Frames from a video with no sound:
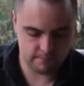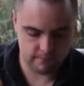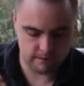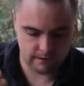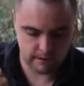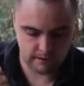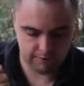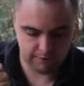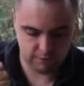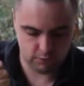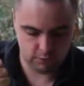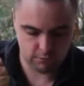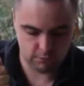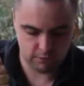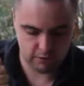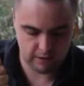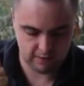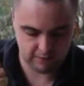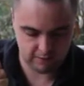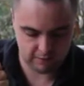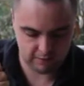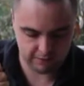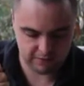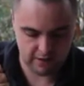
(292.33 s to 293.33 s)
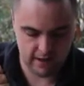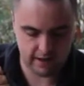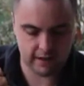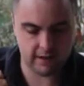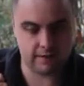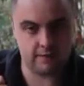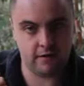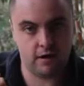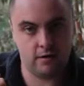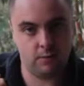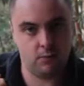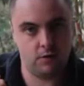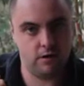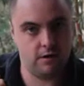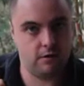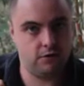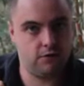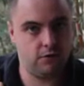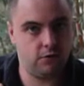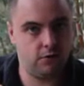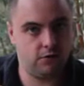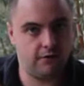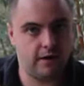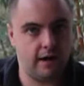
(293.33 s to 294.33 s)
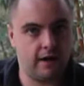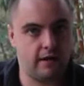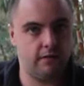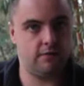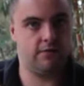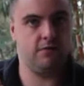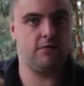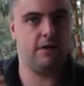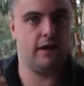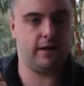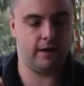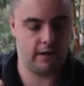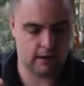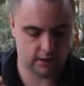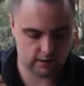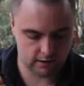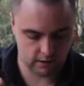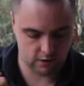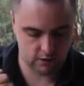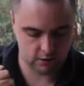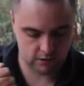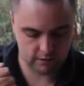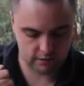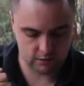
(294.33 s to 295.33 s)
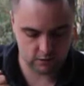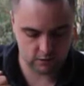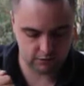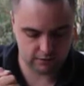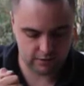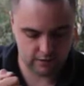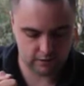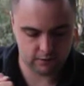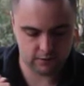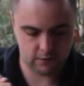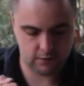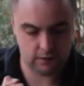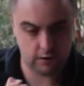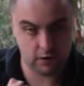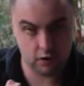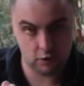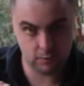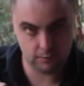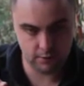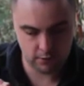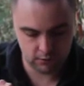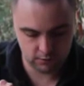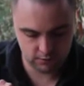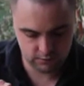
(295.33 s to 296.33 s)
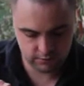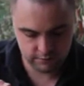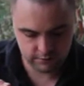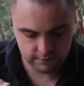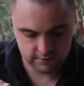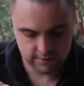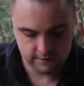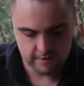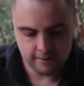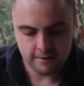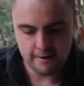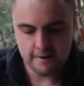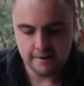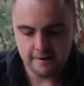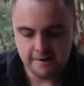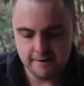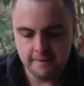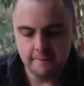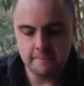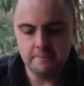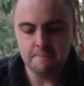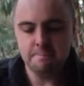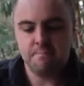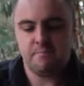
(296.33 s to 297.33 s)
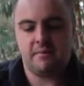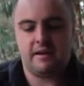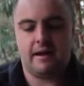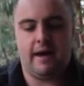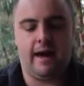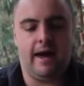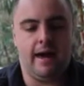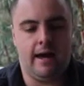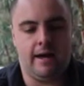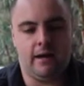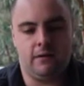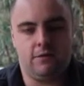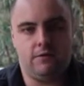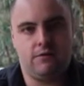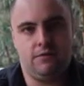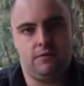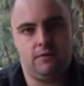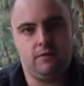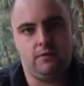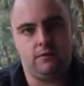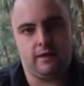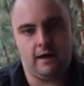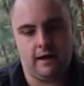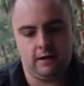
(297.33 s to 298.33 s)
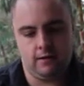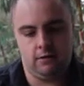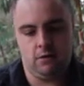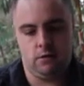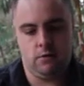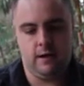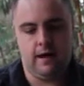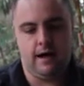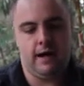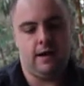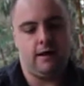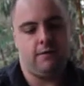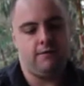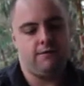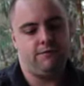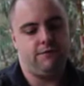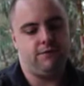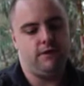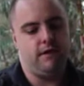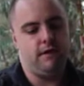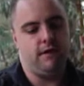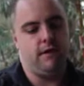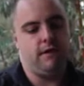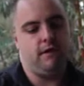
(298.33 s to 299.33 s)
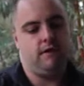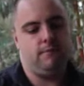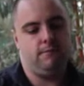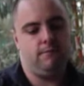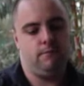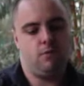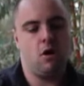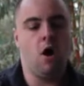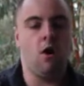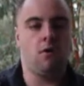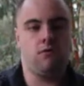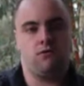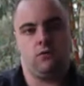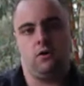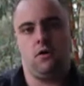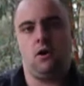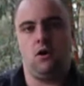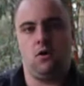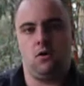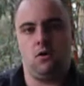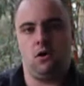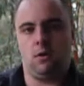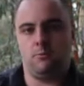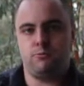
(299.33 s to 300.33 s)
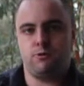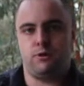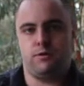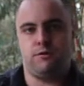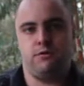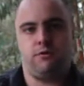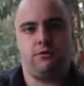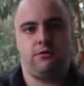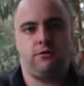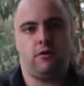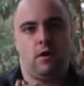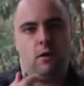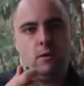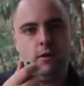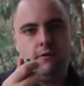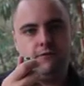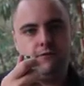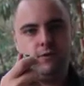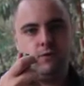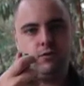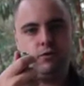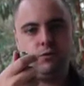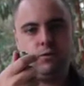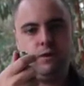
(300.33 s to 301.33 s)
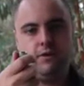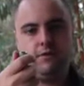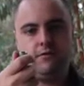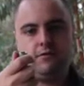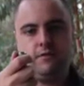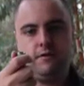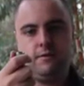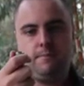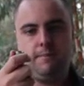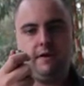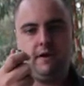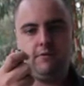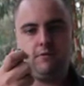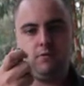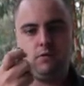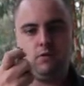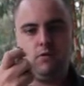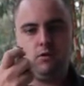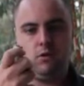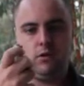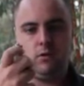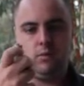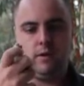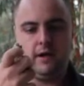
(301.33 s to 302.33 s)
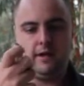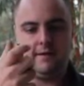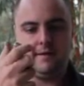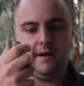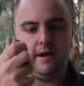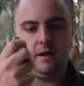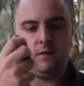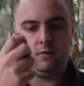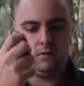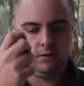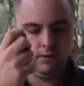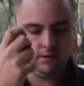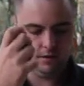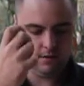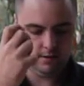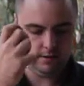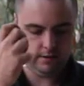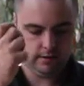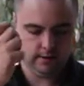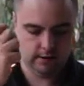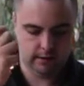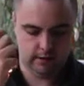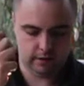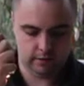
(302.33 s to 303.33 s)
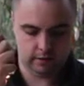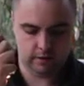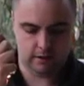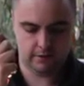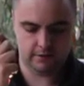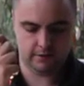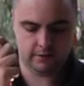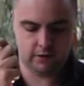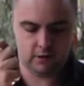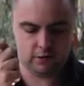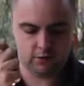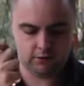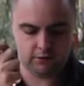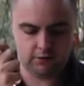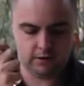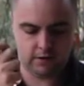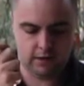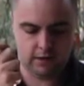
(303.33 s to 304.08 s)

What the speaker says: If you press it a second time within 2 seconds of letting it goes down to the low mode. And then you have the constant on options. So if you twist the bezel all the way down, it'll go into constant